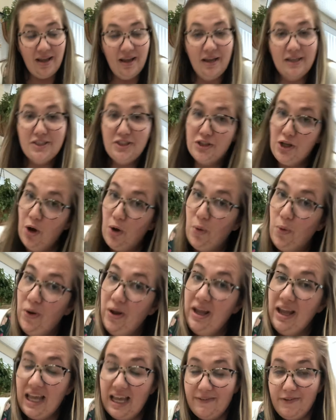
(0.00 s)
So
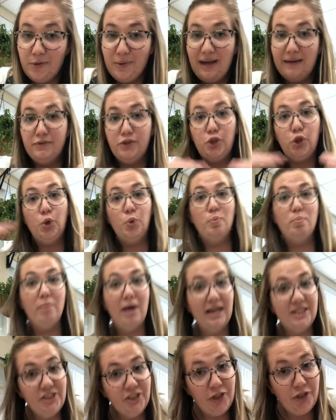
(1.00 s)
if you have too
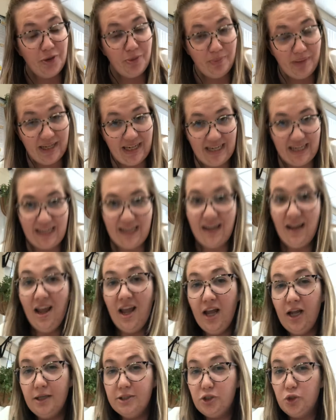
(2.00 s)
much humidity,
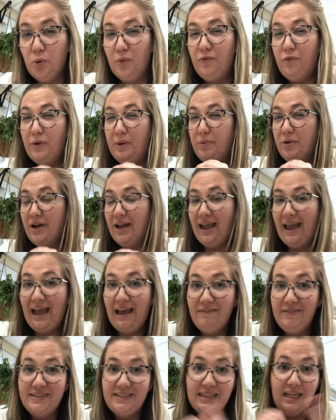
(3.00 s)
so if we were to
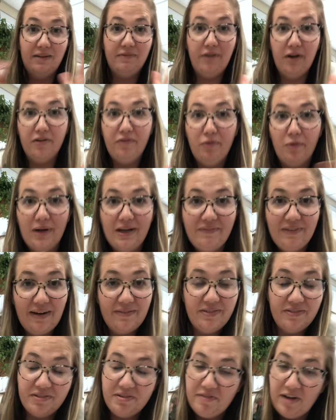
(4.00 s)
have, instead of our 45
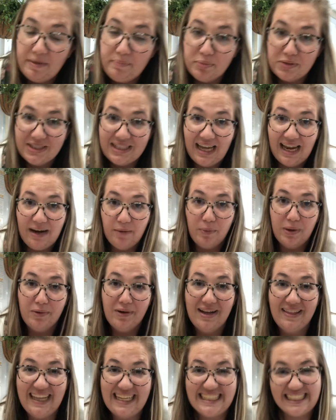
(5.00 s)
to 55%, we were
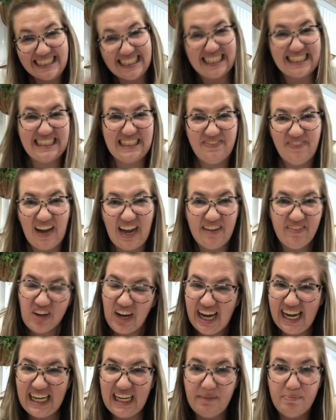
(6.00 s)
at like 65 or
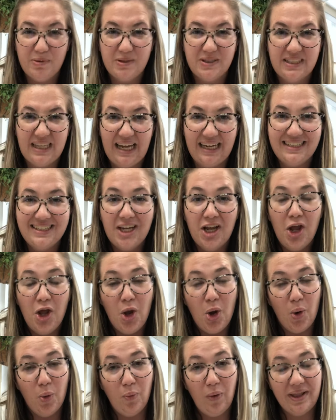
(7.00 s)
80%,
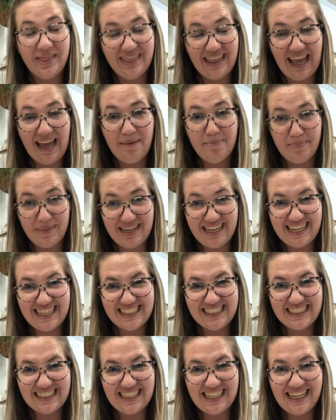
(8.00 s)
what that
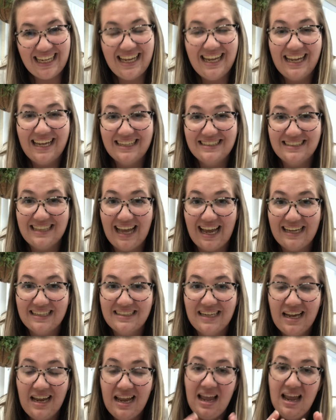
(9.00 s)
means is that
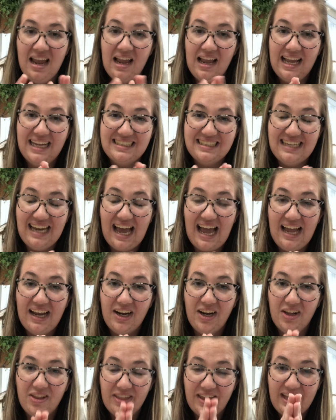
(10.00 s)
it's not,
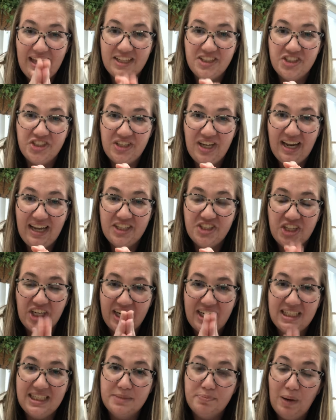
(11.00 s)
the
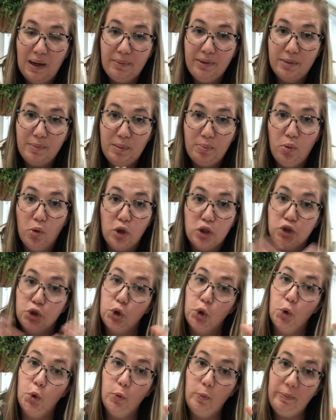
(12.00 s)
chicken is probably gonna be born
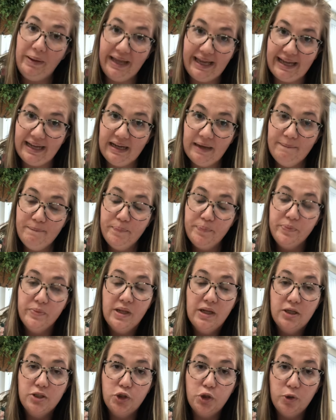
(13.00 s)
too big.
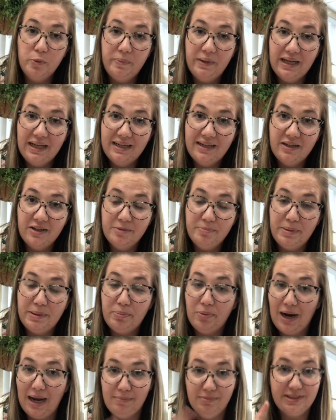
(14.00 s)
Too big could be
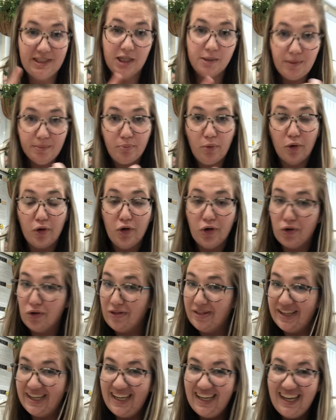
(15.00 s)
problems. It could be born
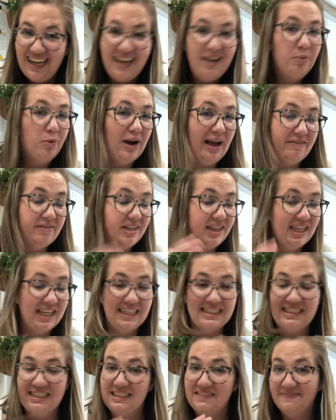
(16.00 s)
early where everything
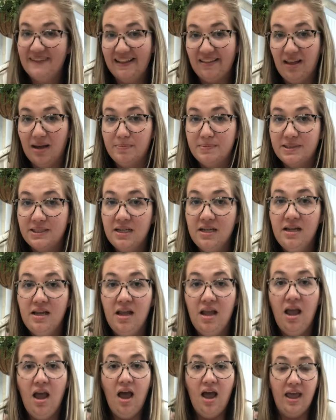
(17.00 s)
isn't developed.
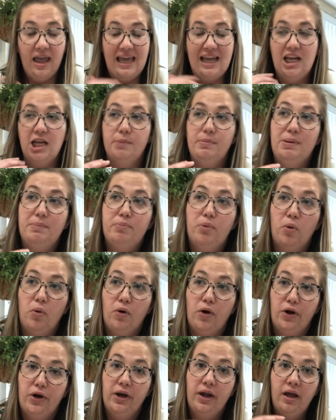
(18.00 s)
It could be
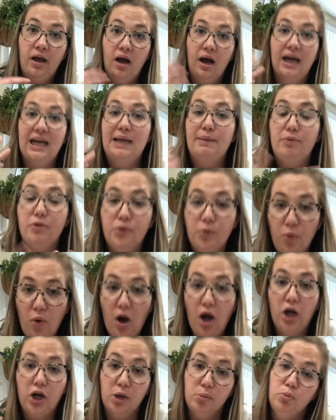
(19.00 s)
born unable to
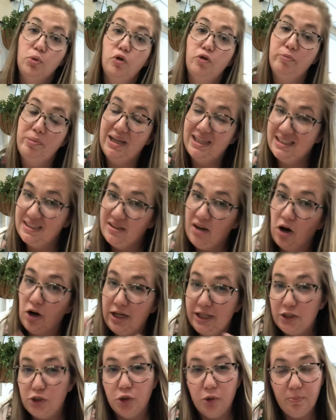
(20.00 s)
walk or move because it's
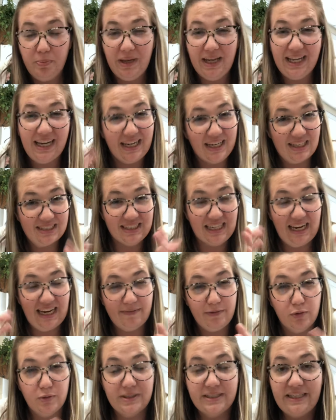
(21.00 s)
already too big and it doesn't have
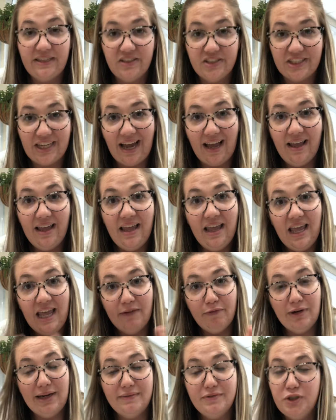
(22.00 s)
those skills yet.
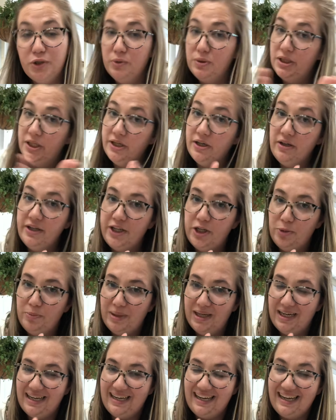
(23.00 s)
If we have too little
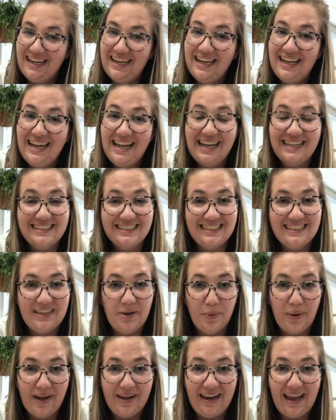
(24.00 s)
humidity, it's
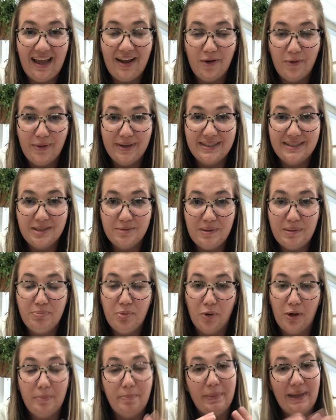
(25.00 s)
not going to be
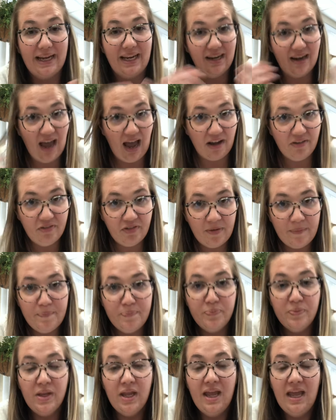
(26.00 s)
born big enough.
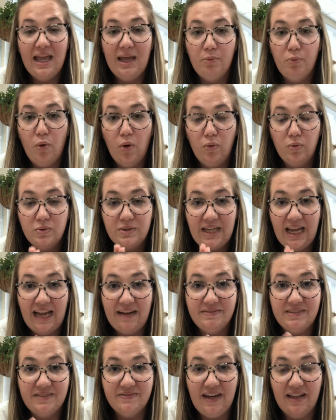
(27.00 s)
It won't
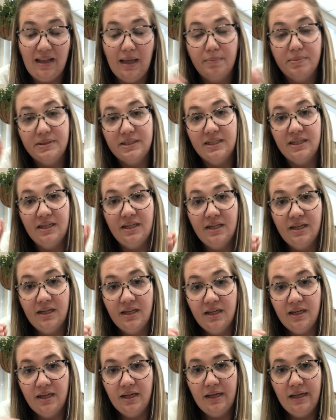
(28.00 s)
have developed,
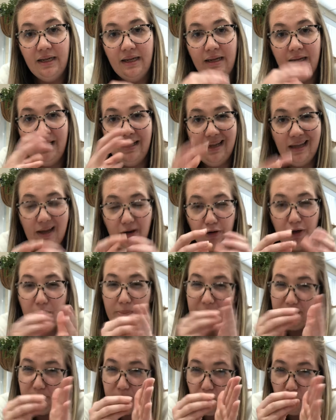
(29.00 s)
or it'll
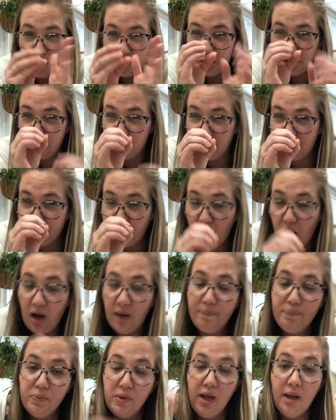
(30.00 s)
be born too small.
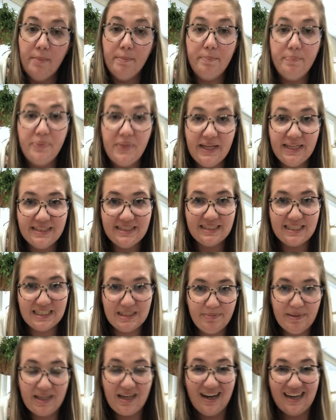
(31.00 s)
This is
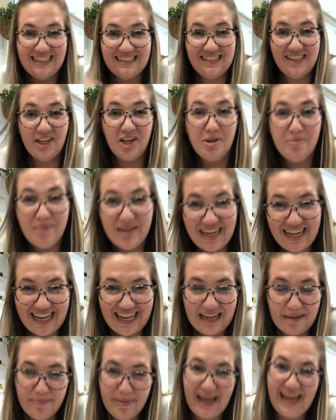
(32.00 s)
because the humidity
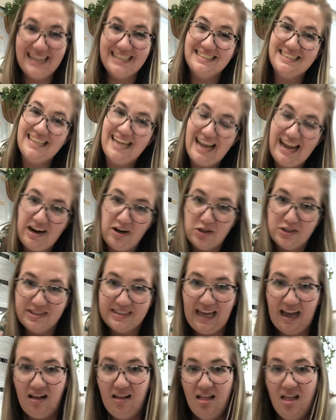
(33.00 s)
impacts the air
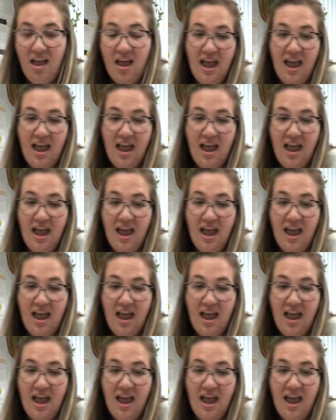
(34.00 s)
cell.